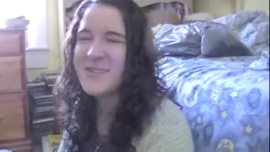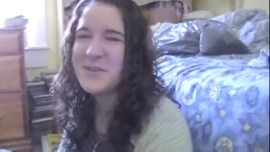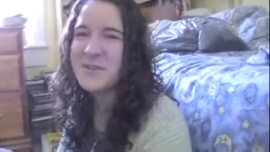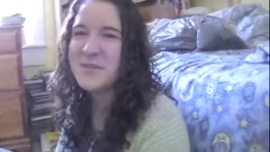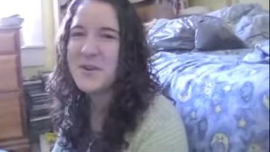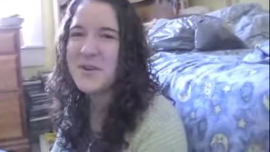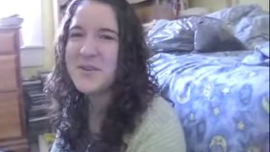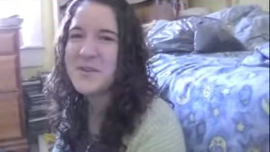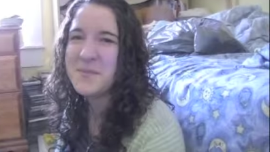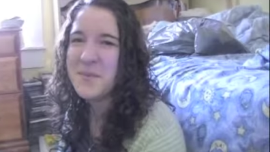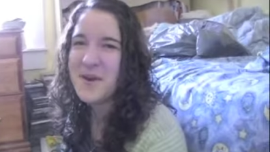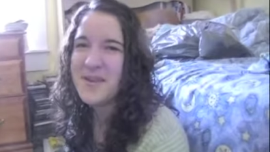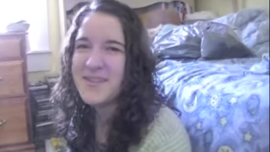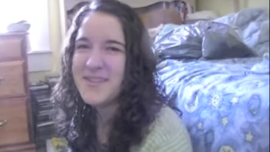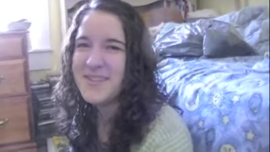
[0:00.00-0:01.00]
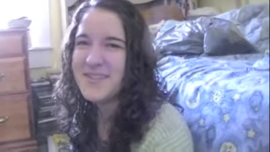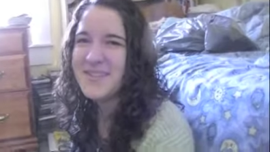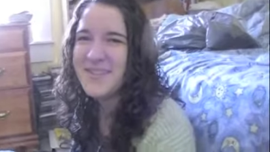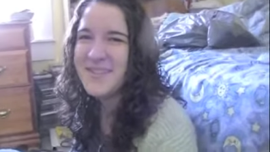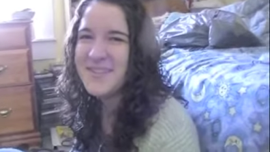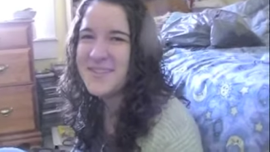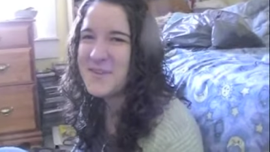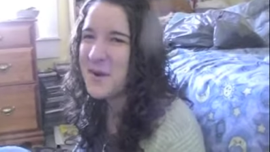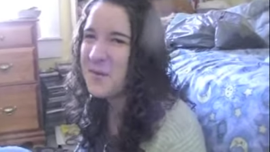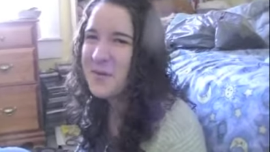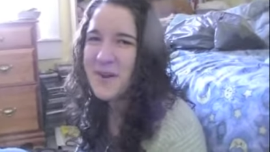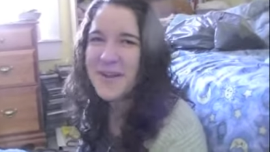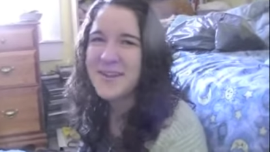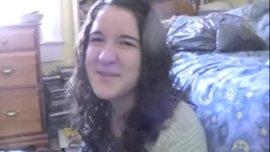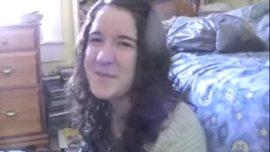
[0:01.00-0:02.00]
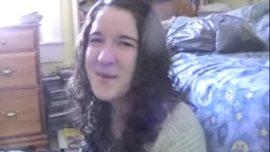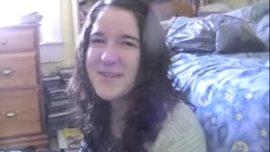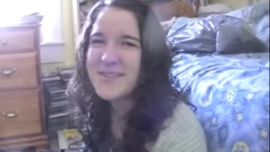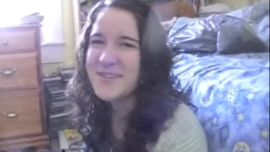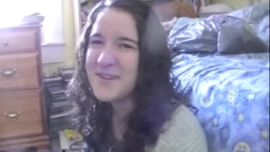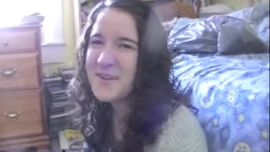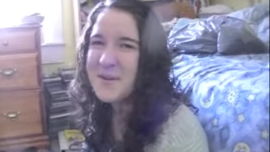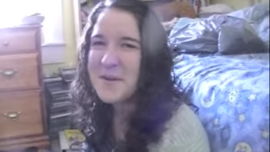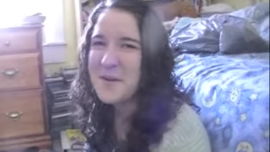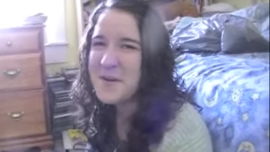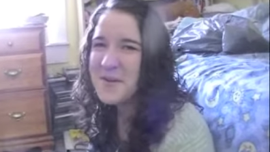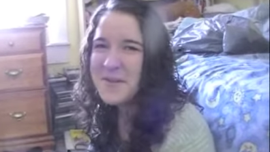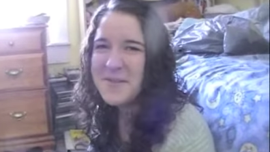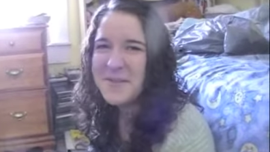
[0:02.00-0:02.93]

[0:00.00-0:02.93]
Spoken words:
it was very surprising. It's not what I expected at all.